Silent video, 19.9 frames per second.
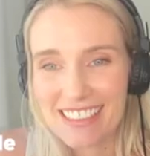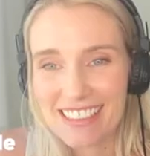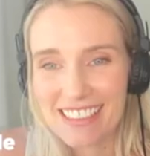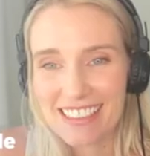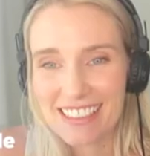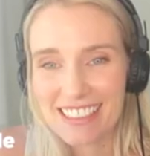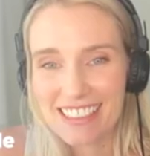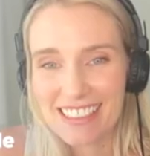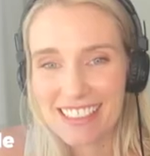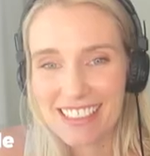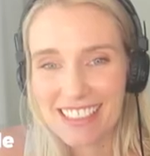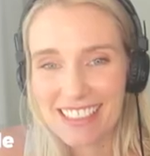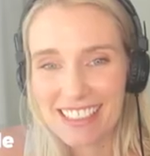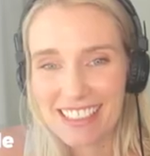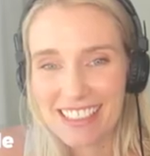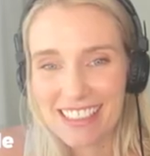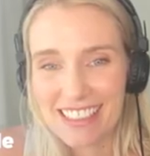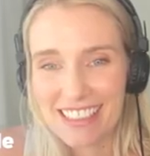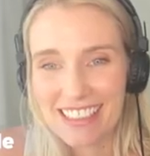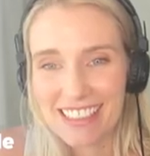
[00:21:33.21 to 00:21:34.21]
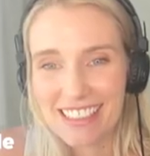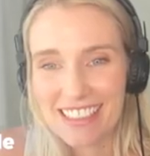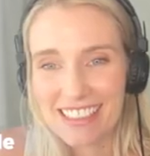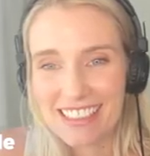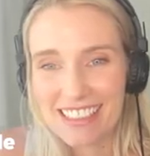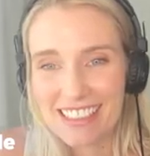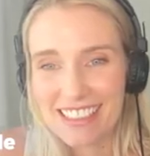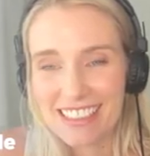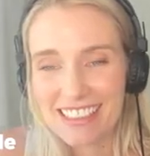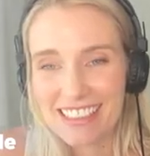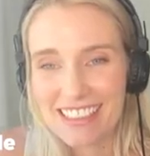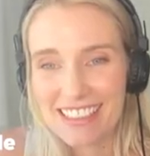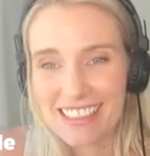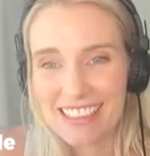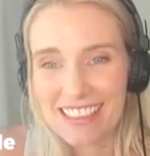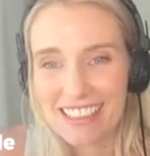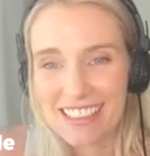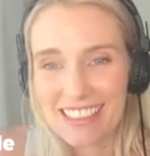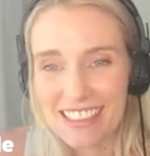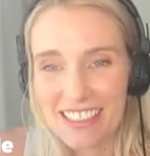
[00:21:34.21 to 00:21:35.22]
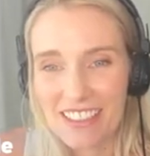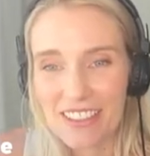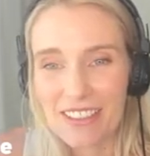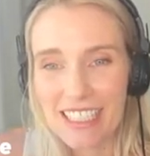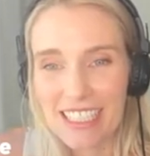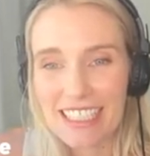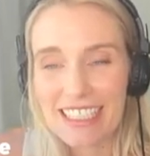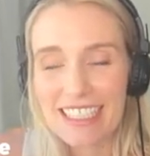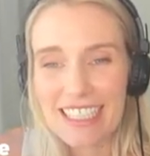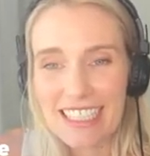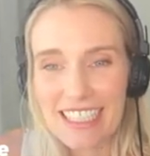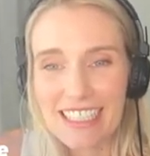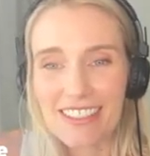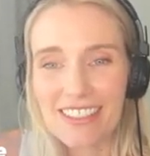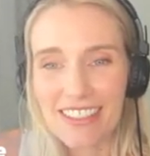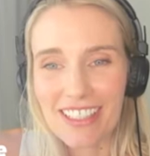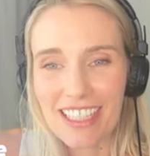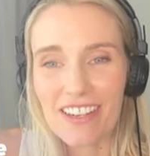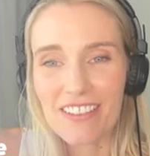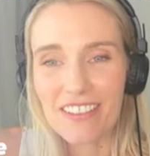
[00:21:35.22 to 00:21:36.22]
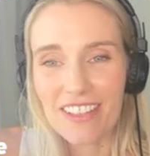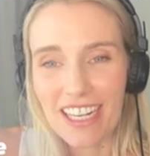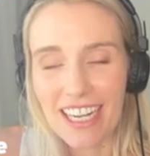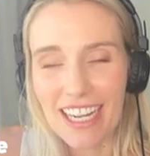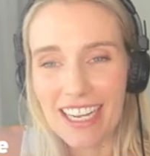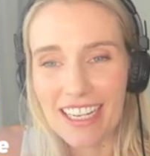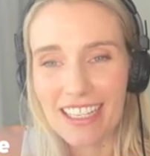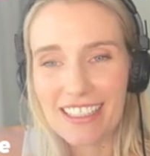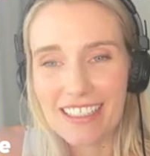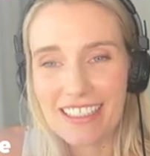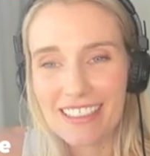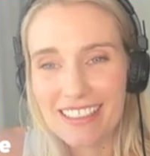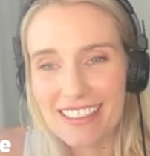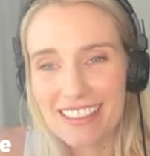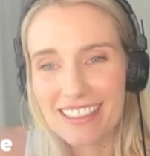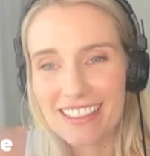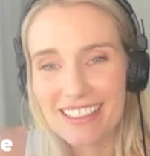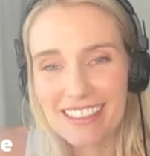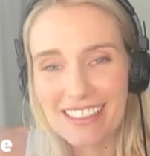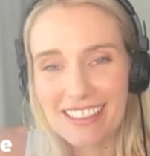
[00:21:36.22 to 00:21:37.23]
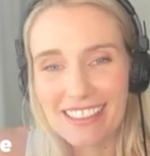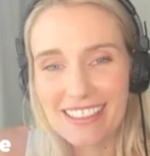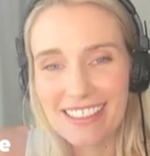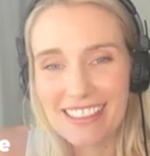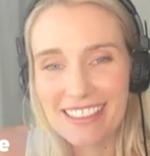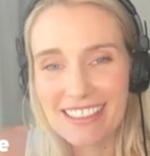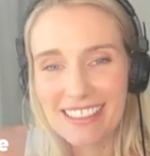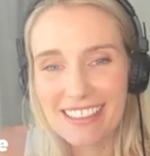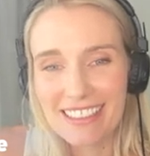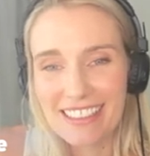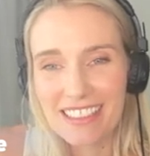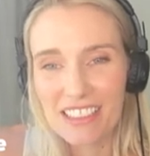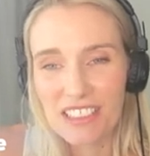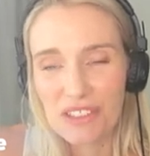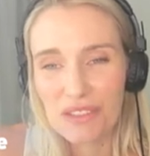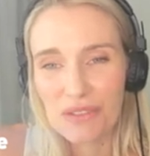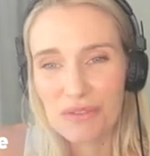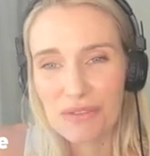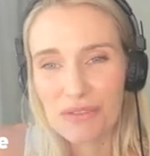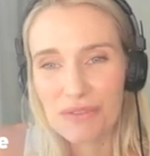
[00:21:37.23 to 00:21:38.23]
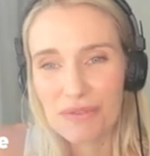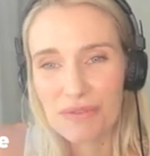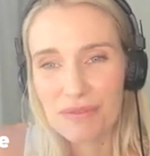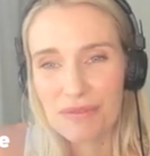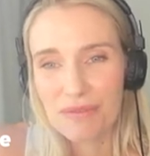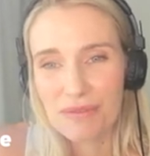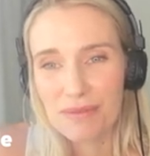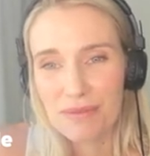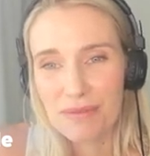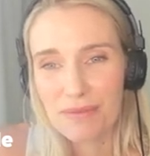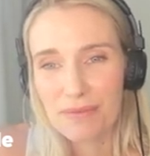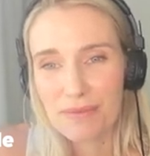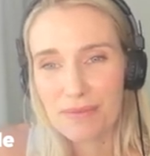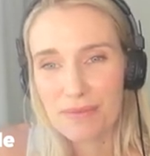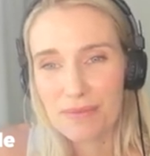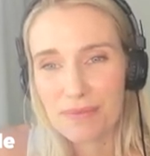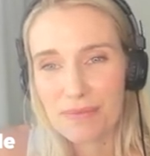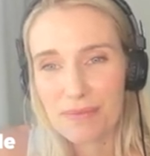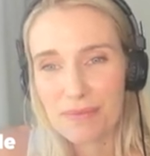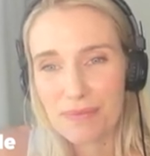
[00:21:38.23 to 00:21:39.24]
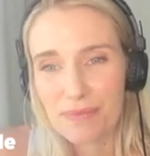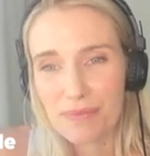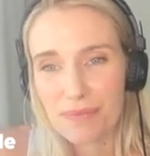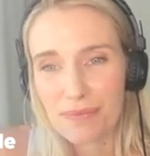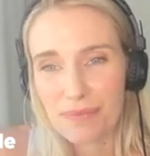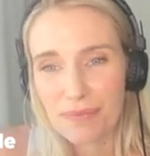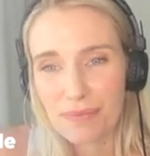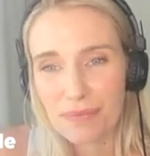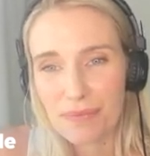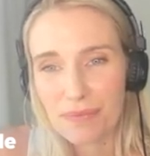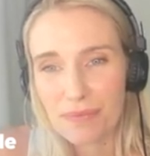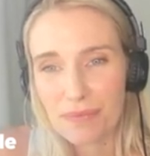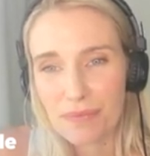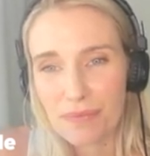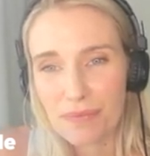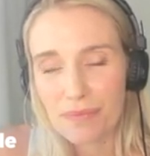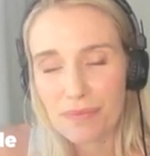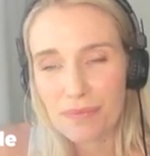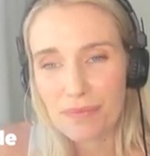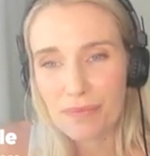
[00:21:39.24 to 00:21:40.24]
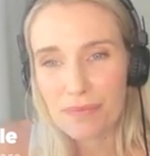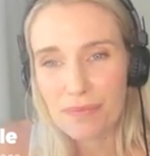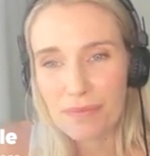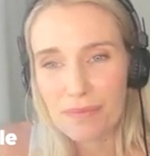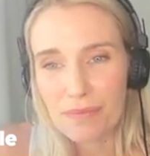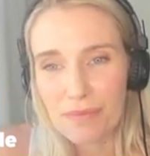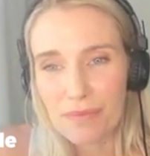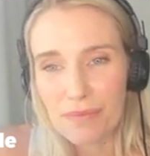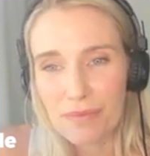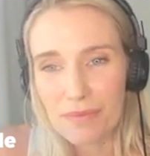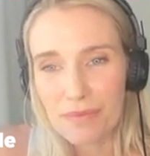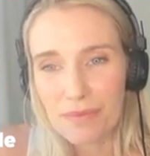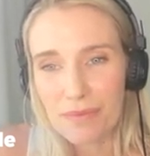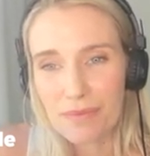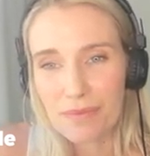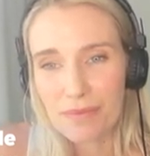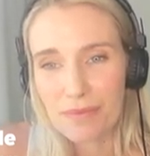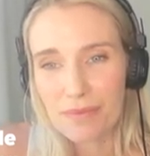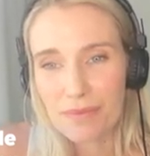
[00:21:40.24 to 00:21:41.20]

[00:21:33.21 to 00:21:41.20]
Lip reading: [no speech]